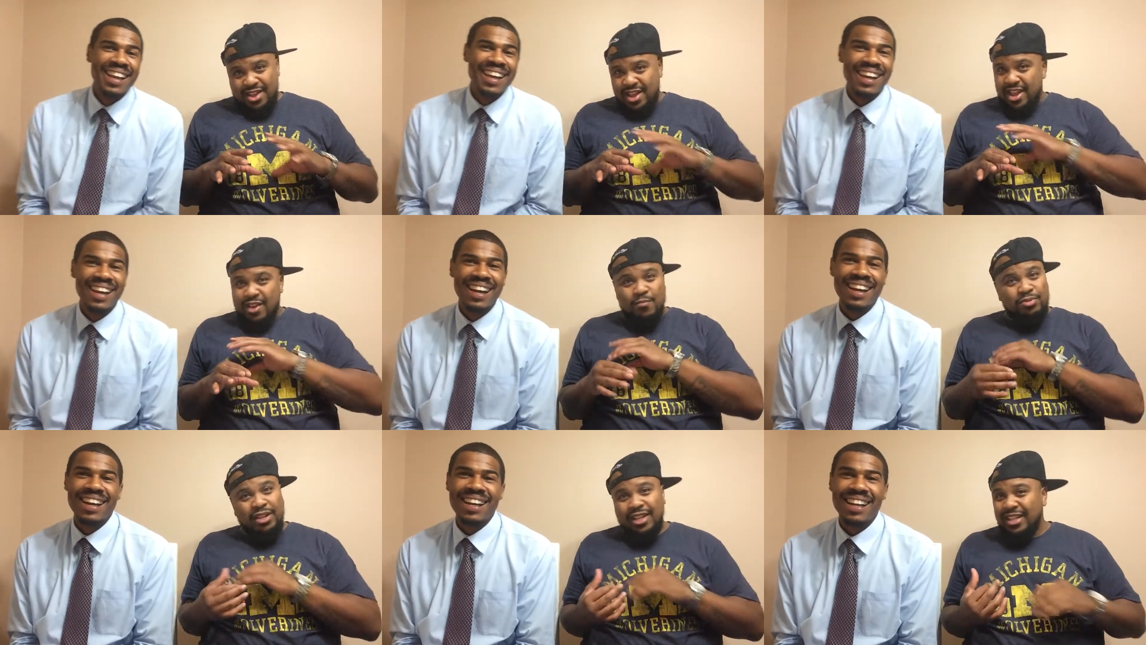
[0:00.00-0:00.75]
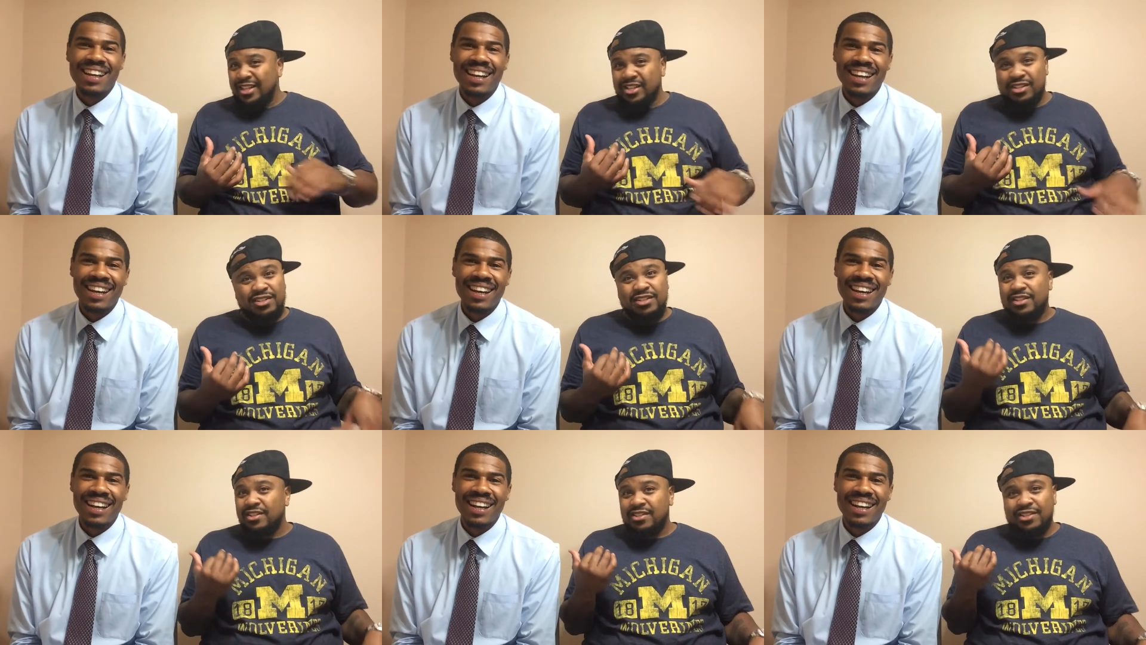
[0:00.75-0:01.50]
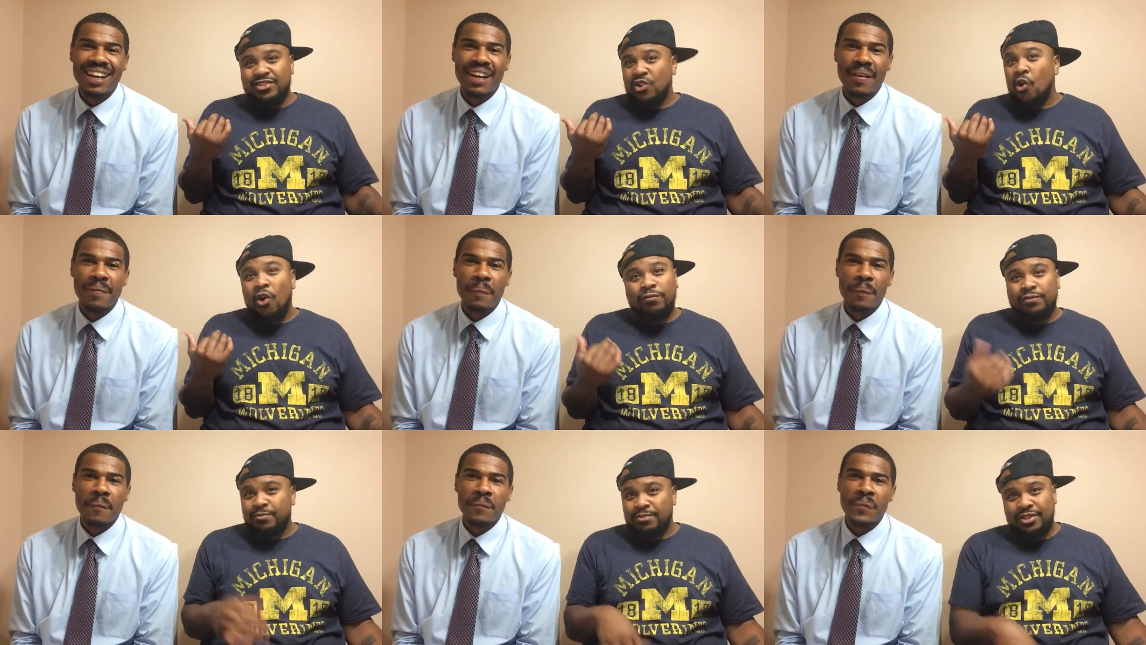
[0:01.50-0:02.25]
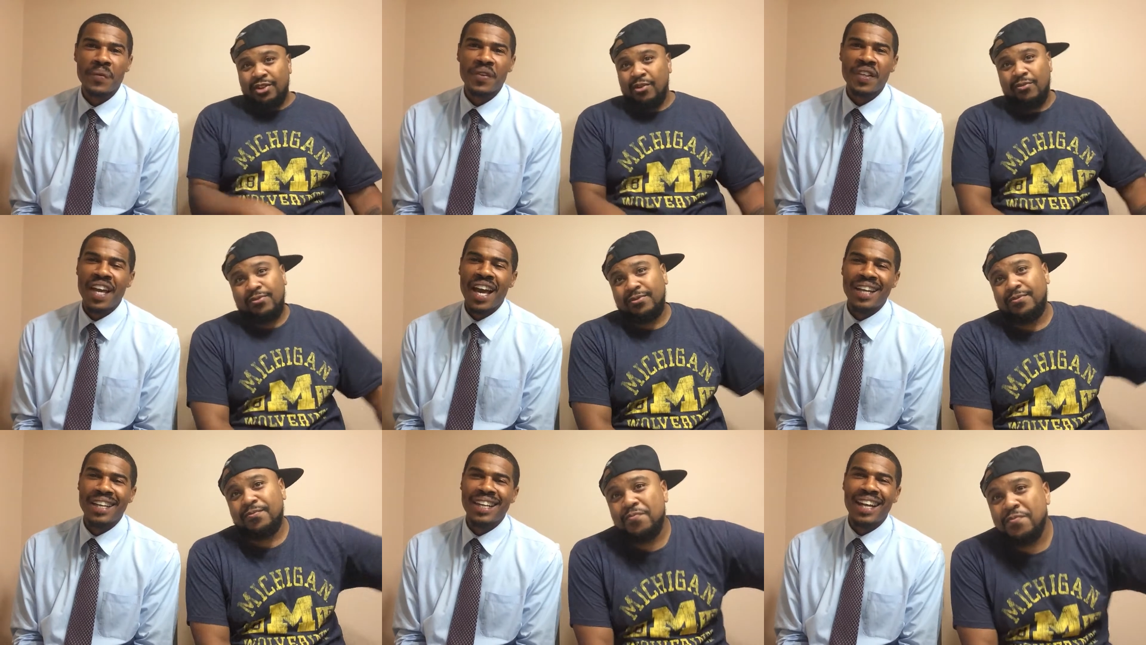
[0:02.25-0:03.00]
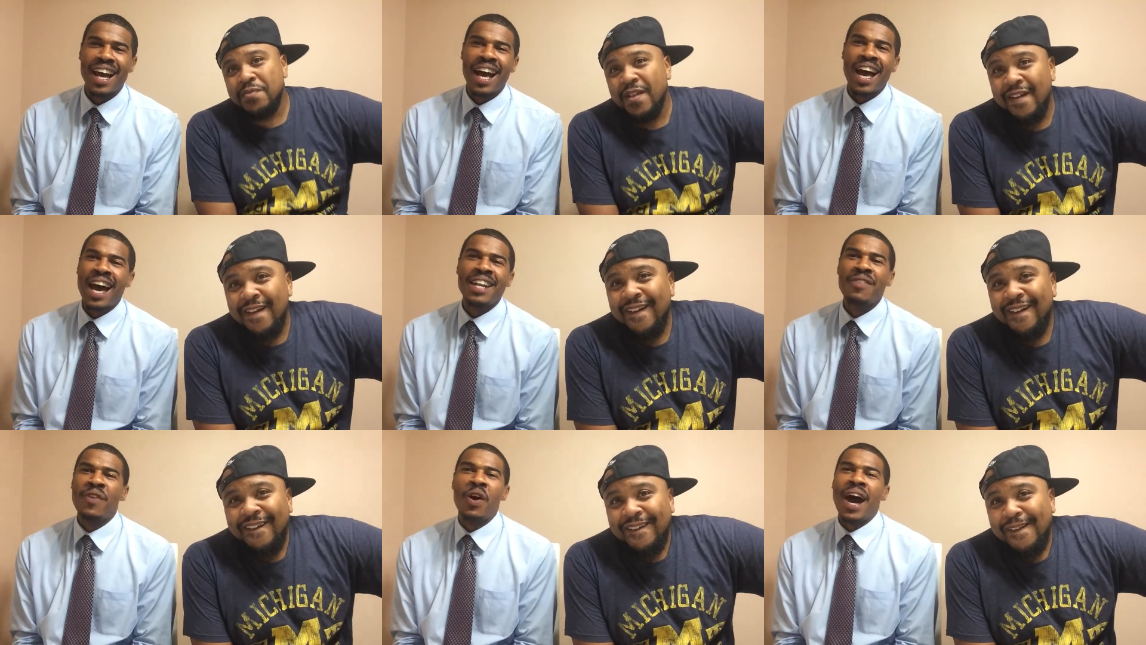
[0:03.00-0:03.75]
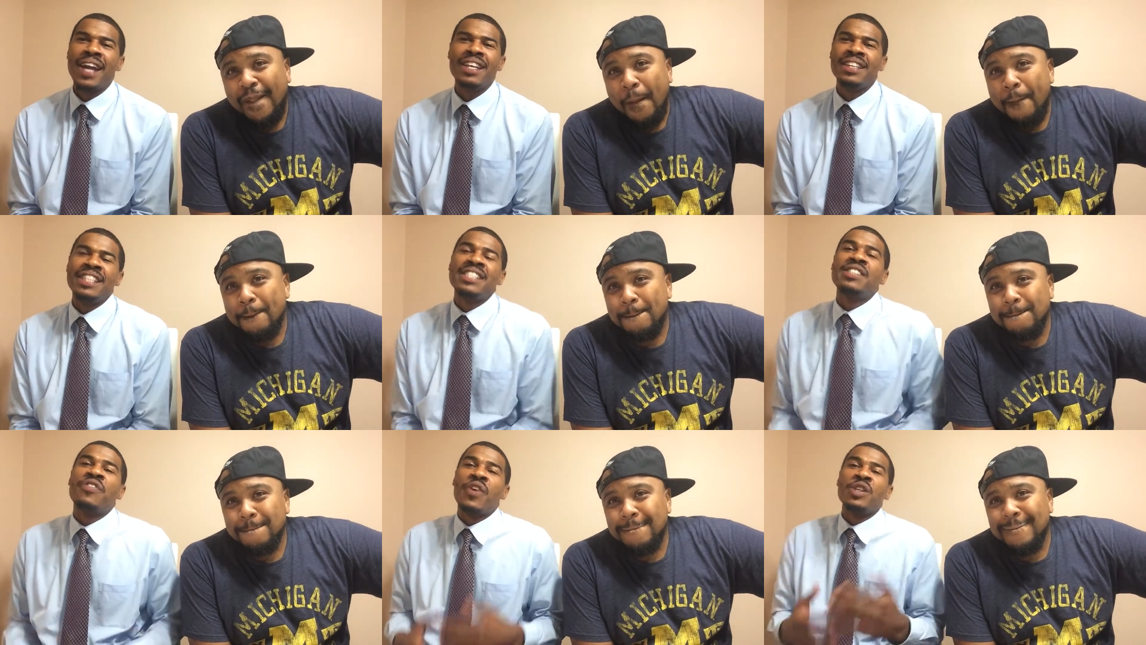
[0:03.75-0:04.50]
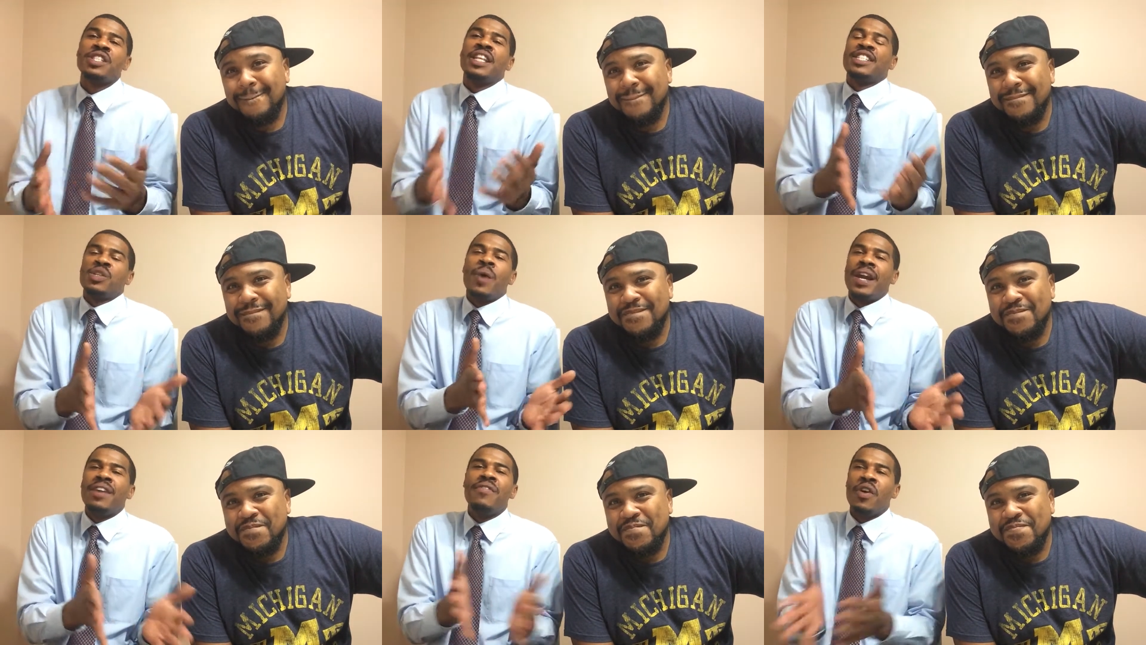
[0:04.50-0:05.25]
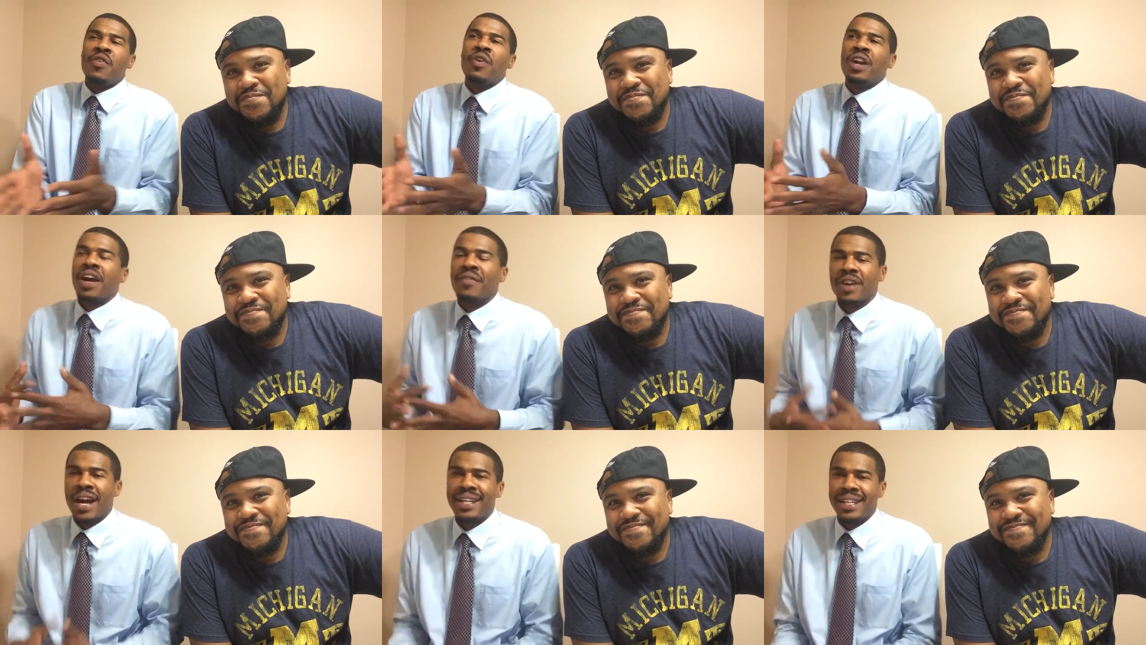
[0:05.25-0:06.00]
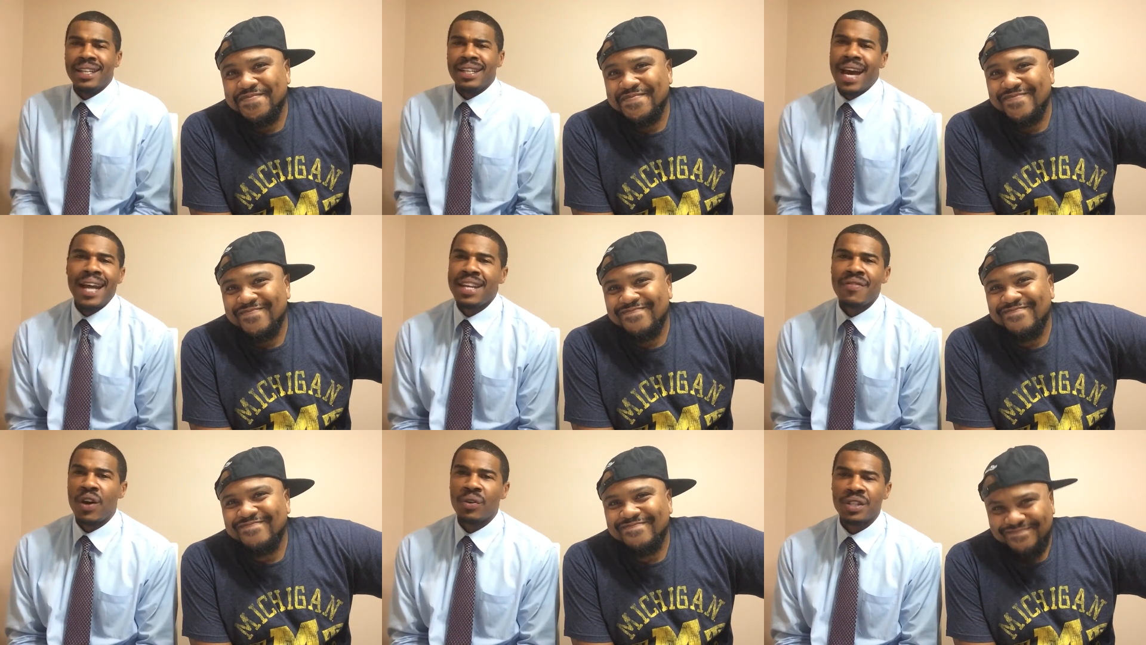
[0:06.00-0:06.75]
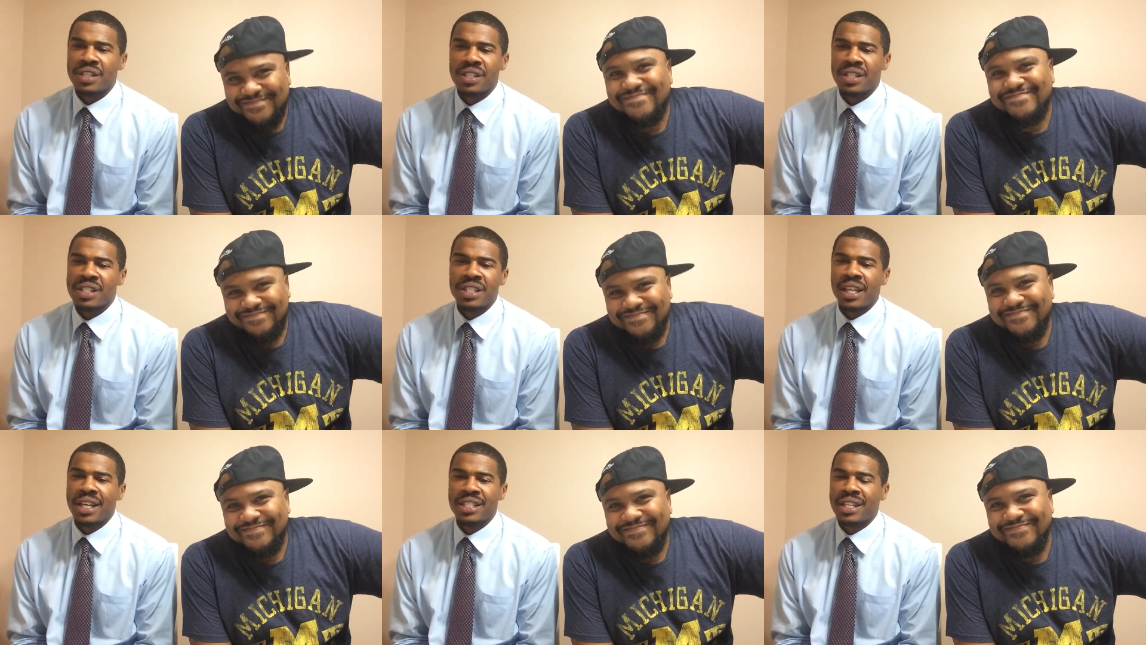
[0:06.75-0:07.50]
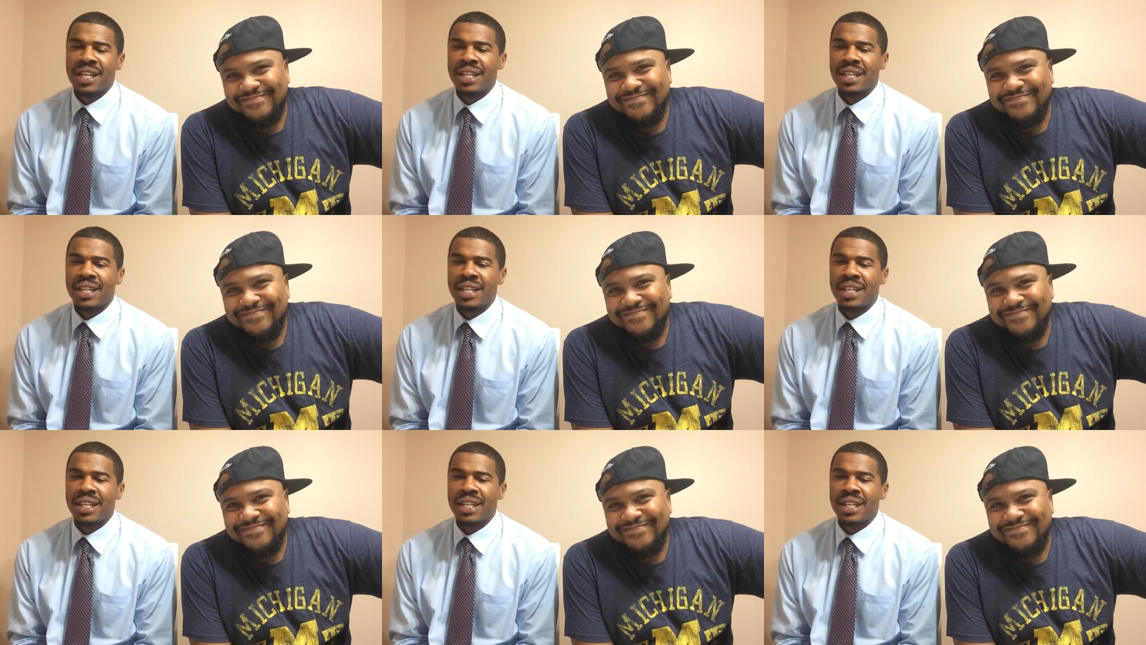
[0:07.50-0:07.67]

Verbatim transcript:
Speaker 1: he completely just just offed himself. Yeah,
Speaker 2: I did. I, I, didn't vote. I didn't. This is the first election where I didn't vote for governor. I didn't. I didn't vote this this election. I